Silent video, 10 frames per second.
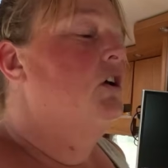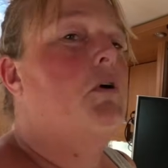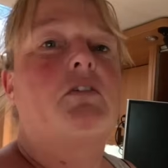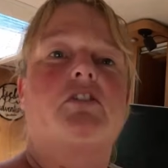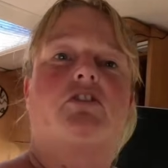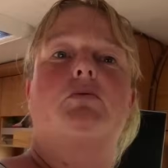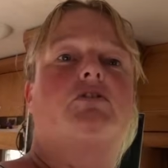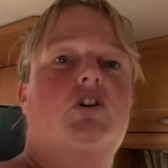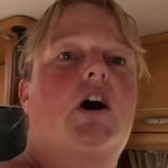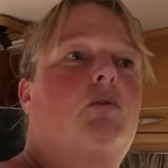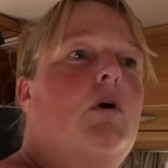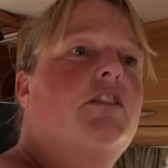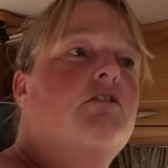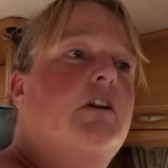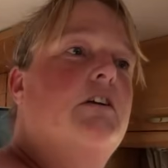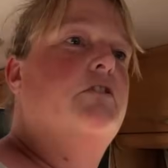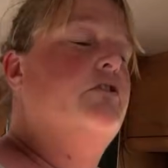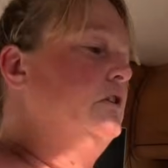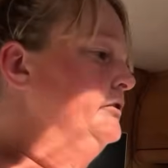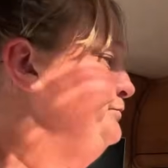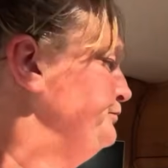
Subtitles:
But obviously with dry weather and everything,